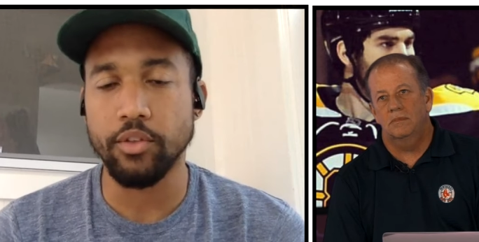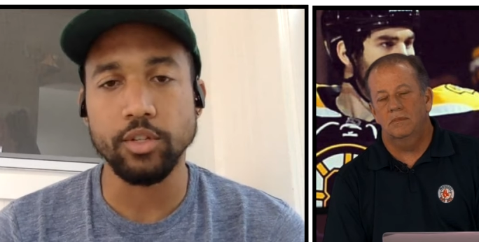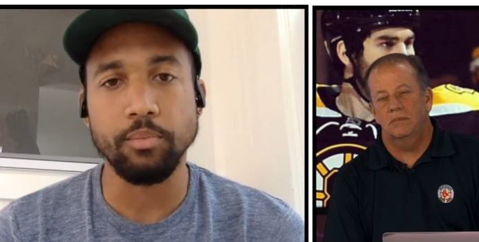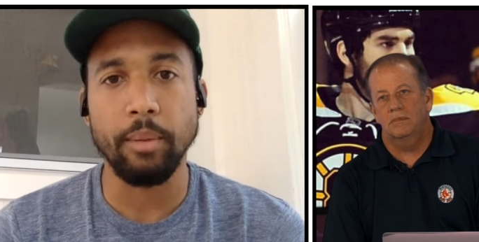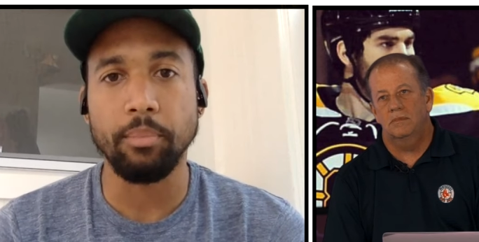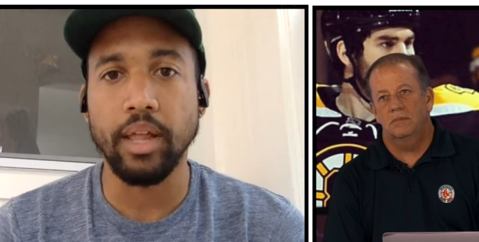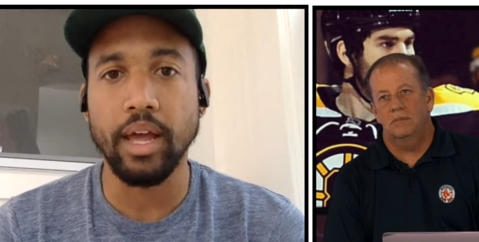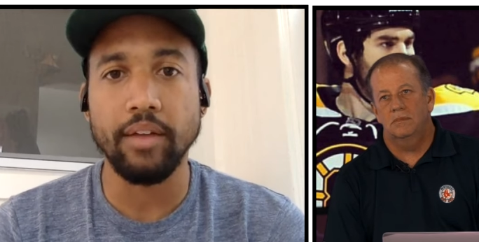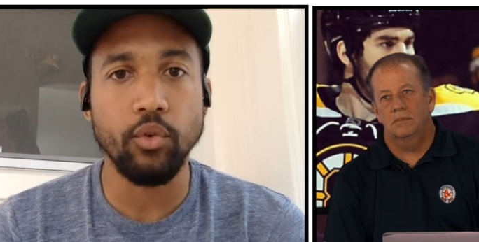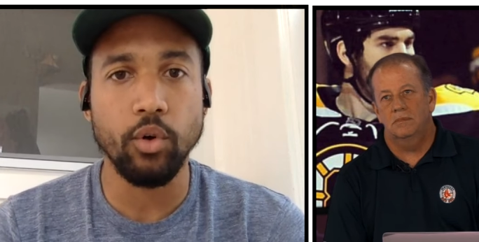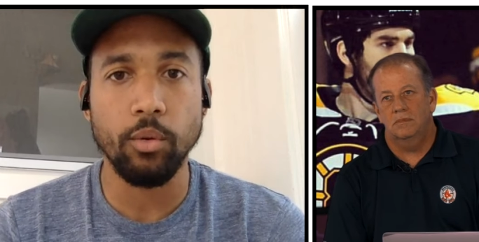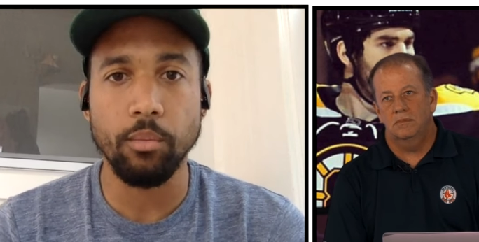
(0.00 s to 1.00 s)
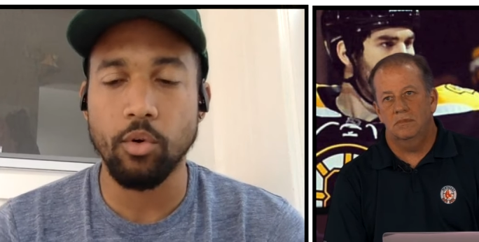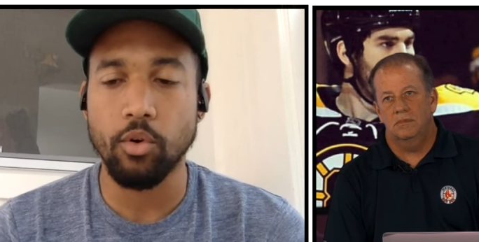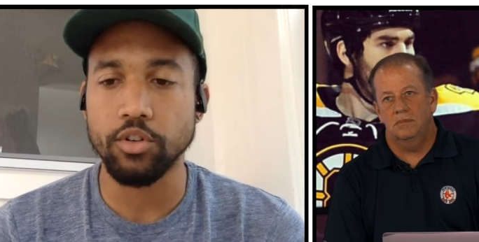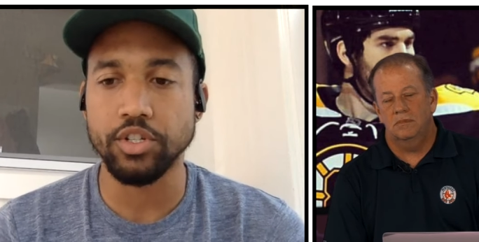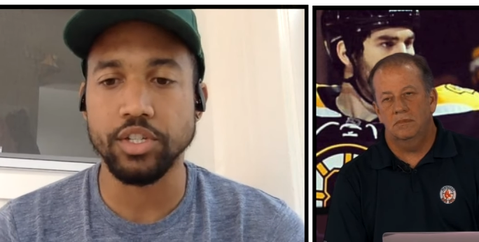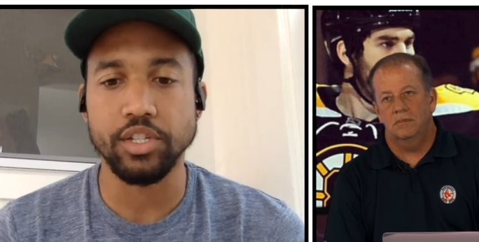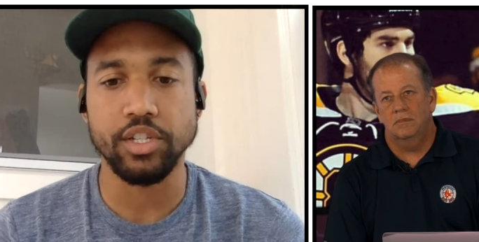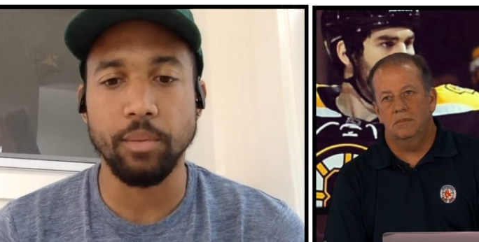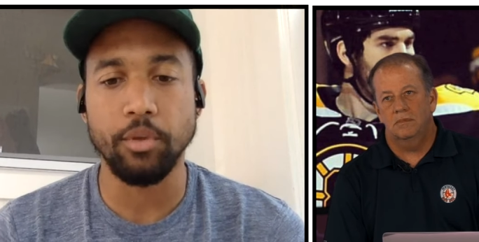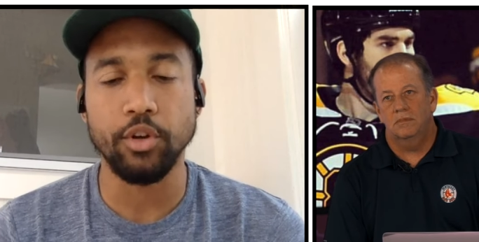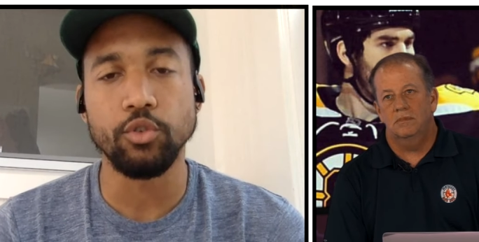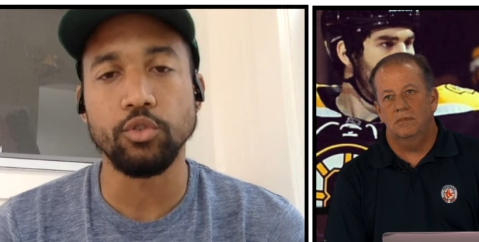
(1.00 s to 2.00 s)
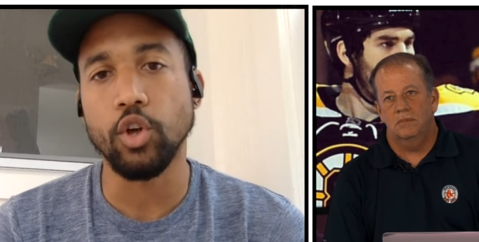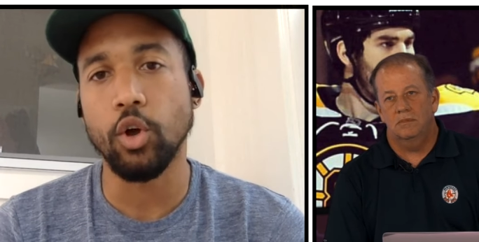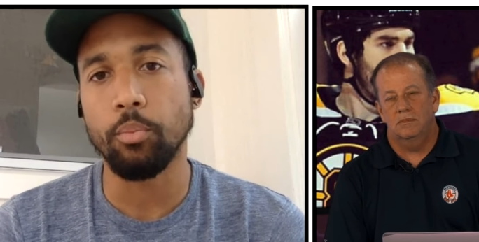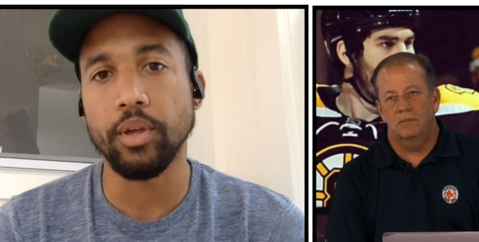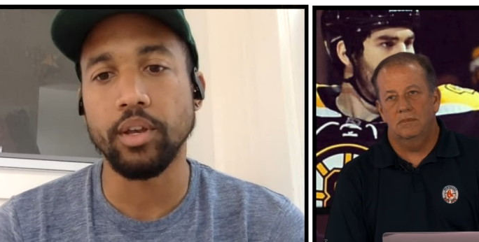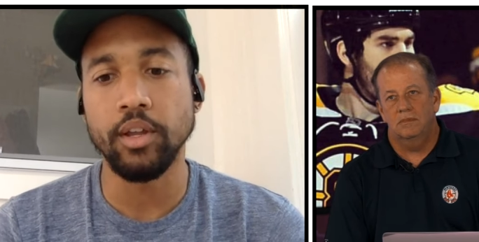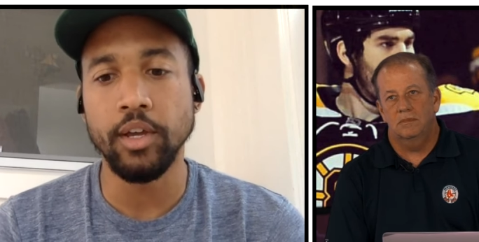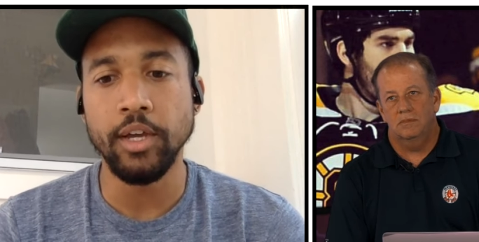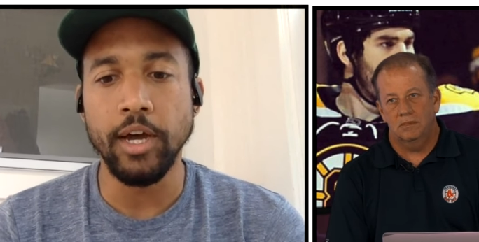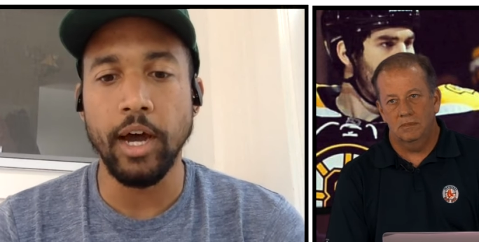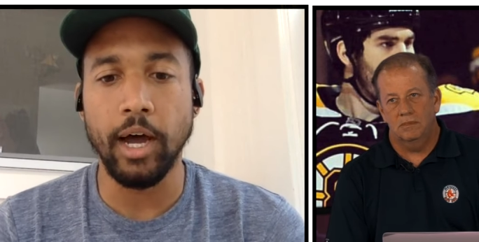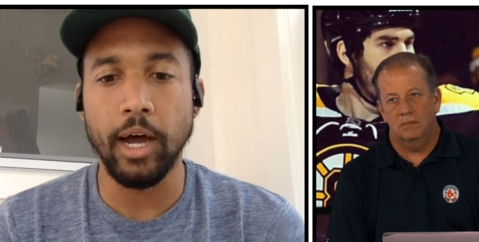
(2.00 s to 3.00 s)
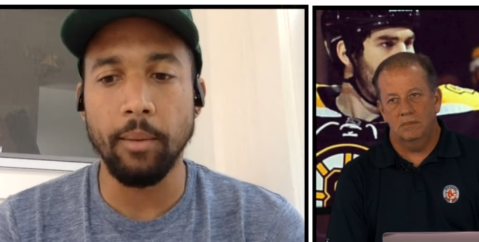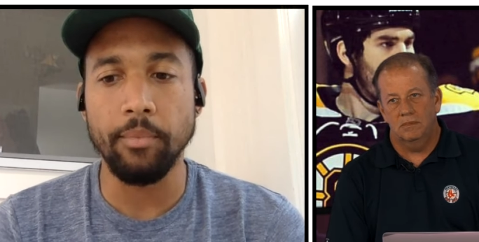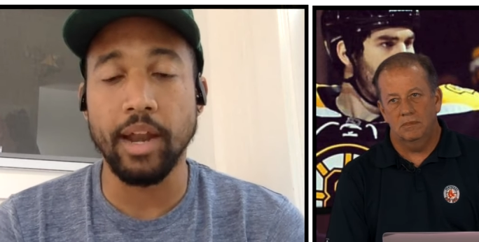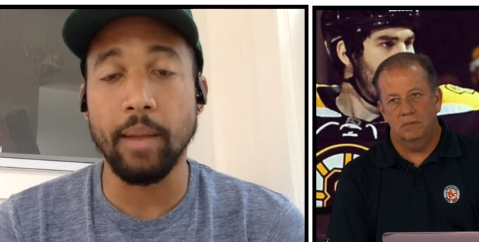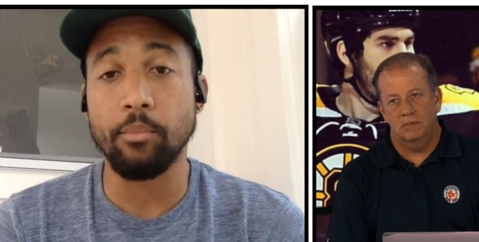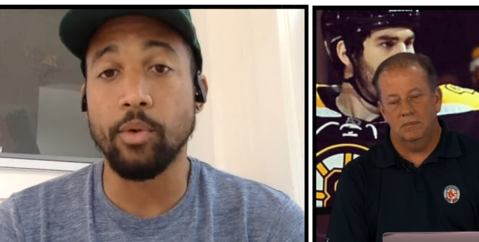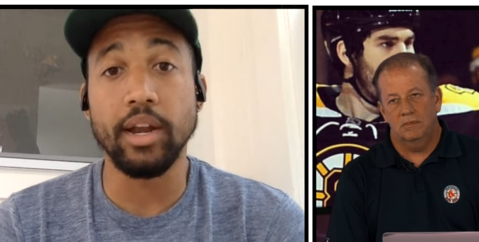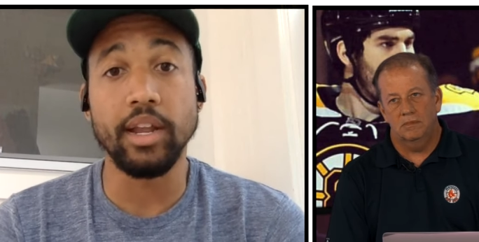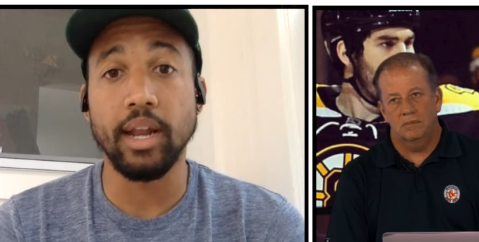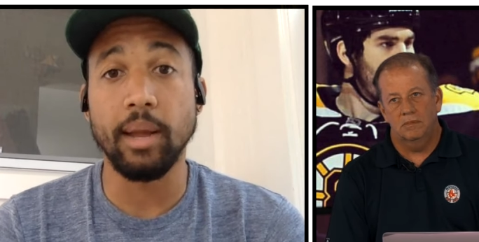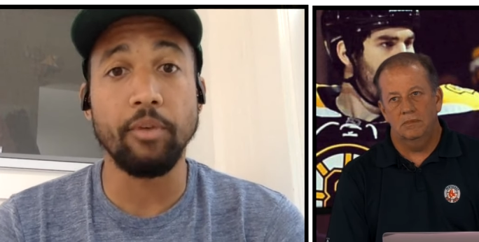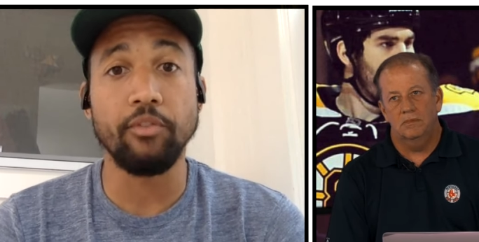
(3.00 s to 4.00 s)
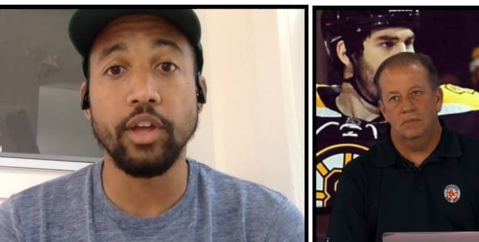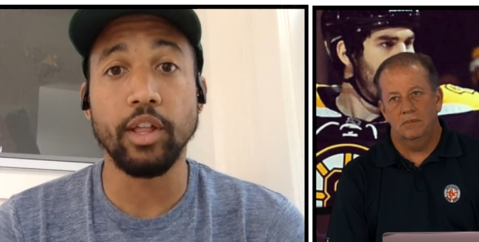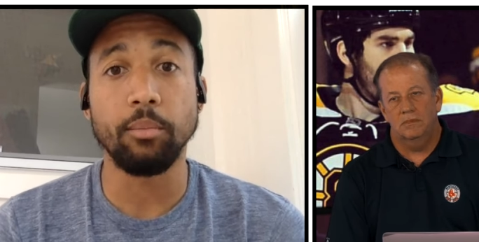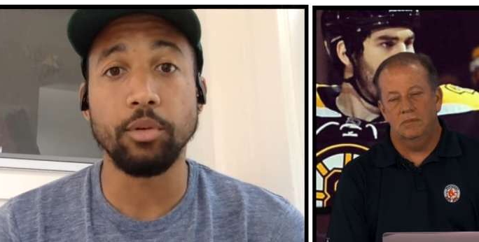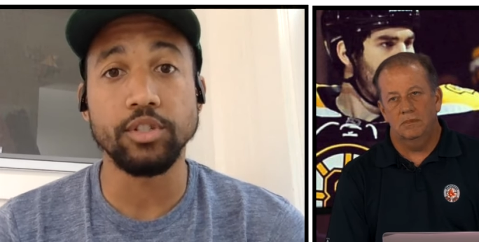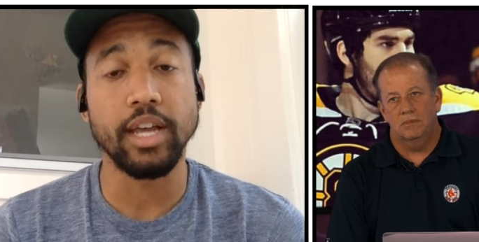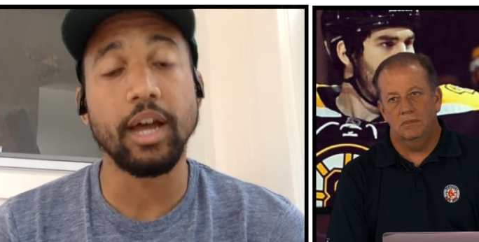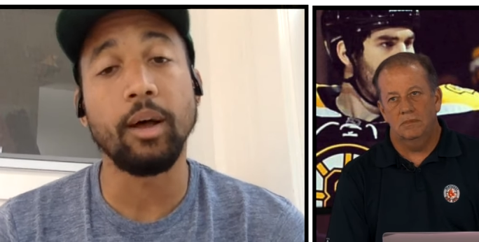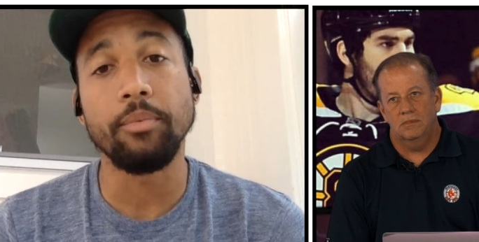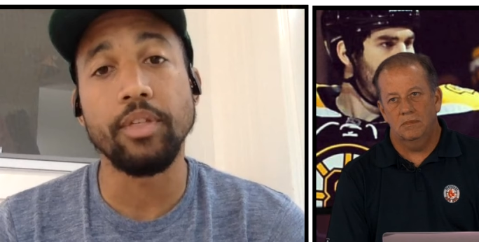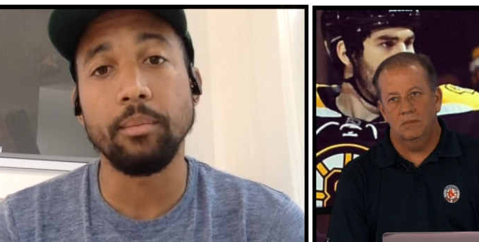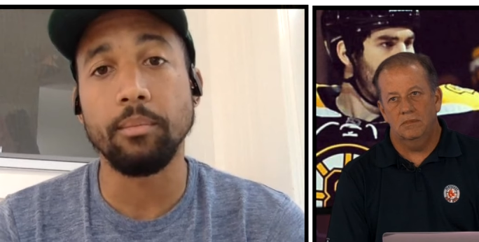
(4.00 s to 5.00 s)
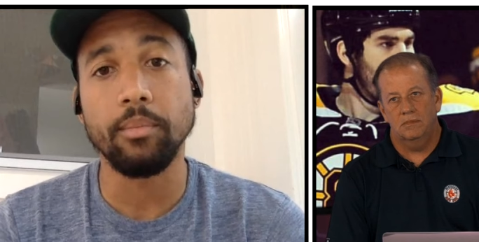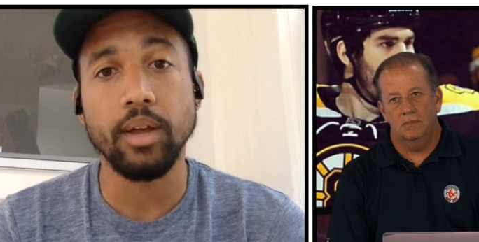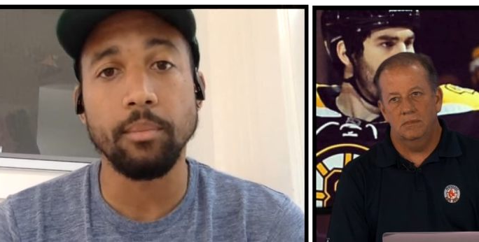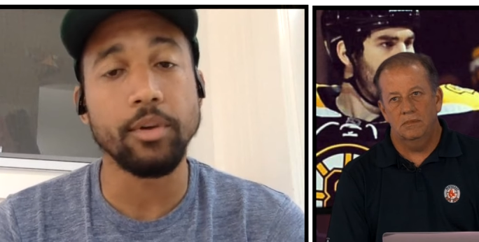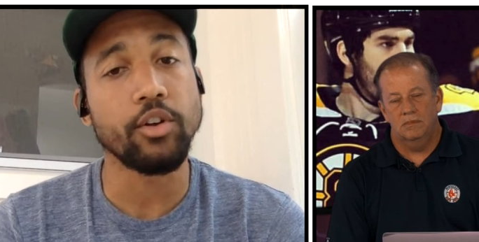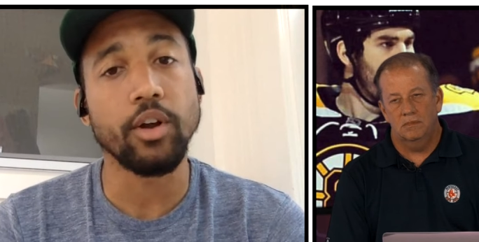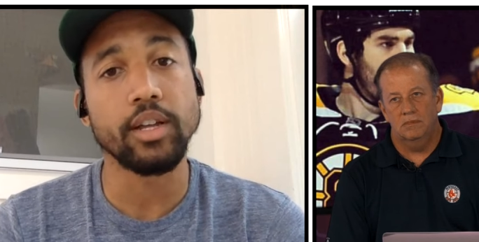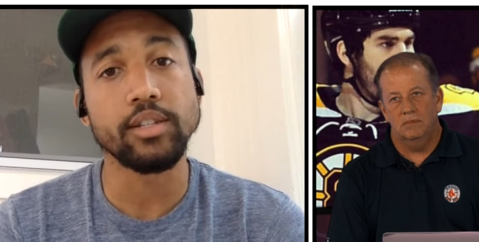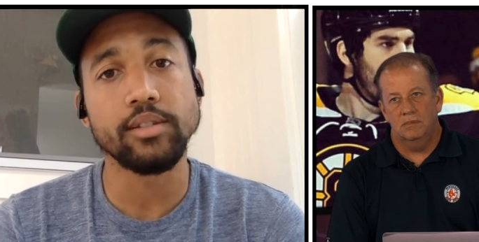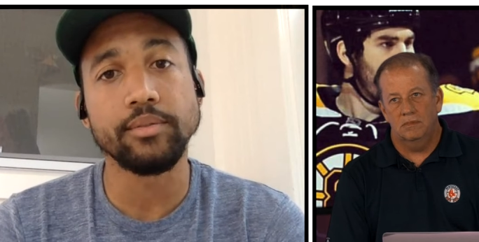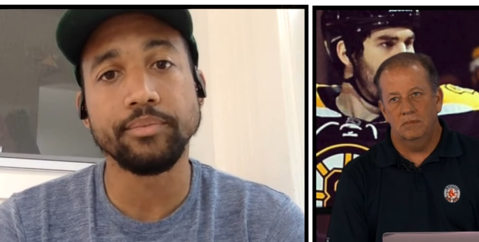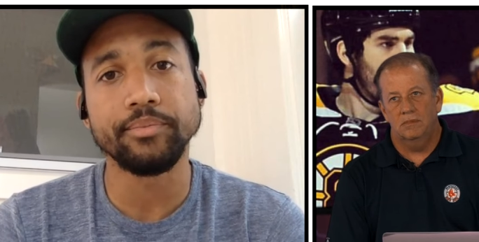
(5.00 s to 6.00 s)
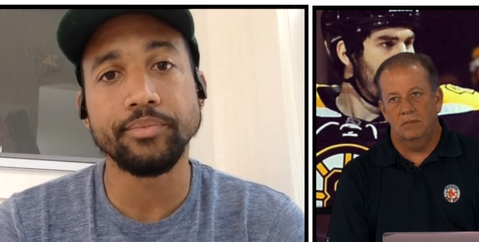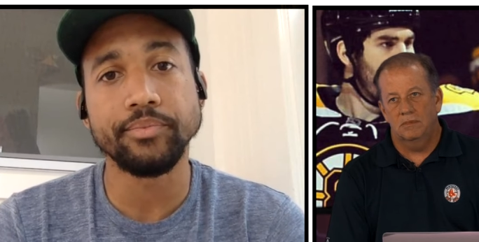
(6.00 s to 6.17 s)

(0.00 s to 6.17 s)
Speaker 1: whether it's my platform or just someone who's open, that I'm ready and I'm available to help them come to Christ.